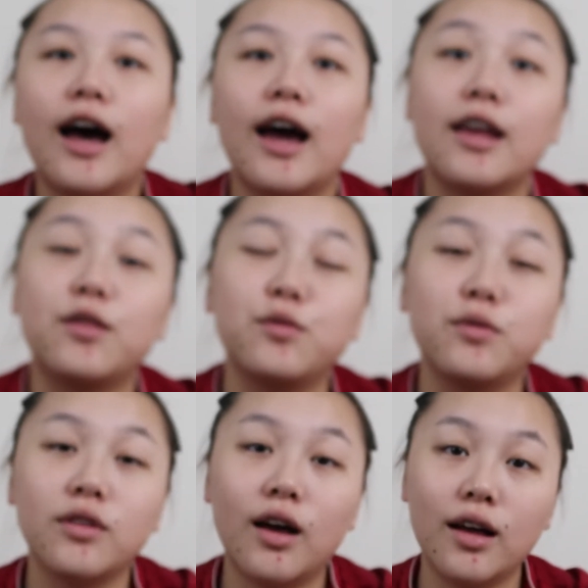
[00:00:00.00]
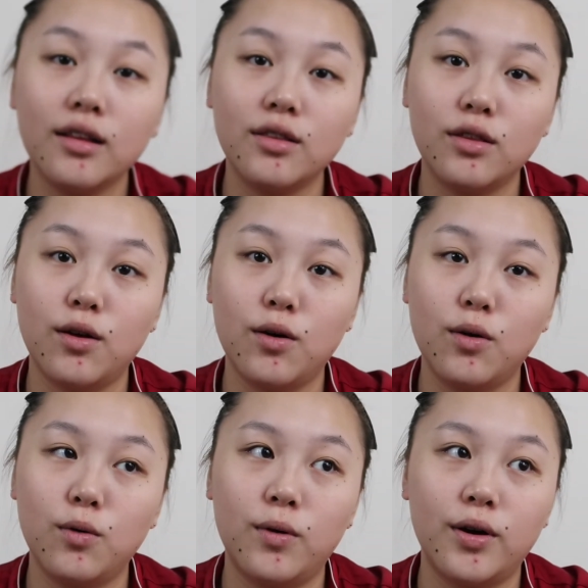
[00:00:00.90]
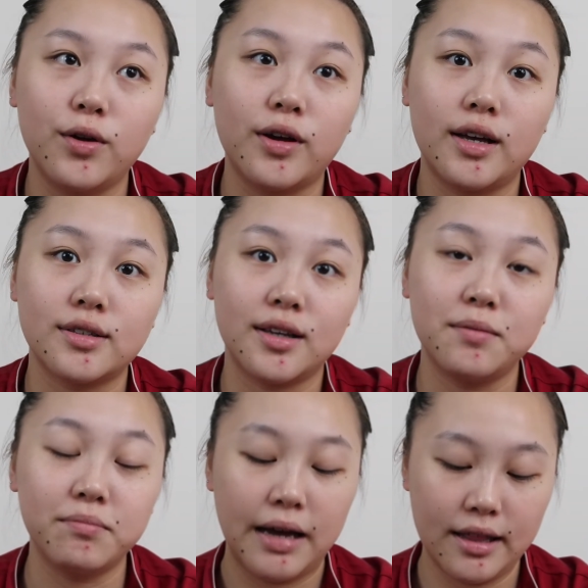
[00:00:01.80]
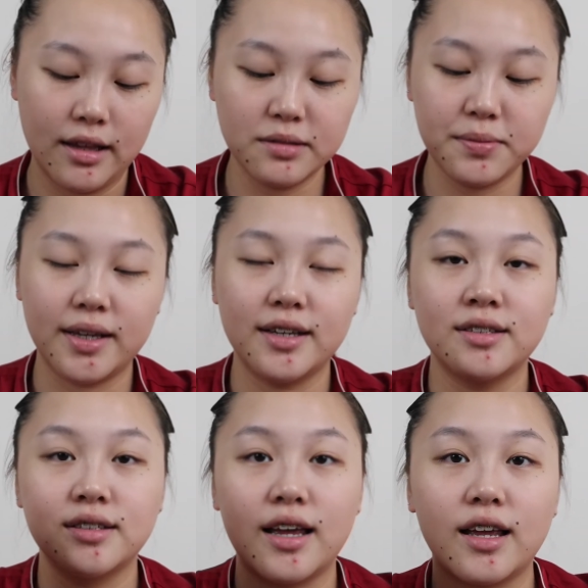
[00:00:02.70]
I do not know where you guys can buy this because I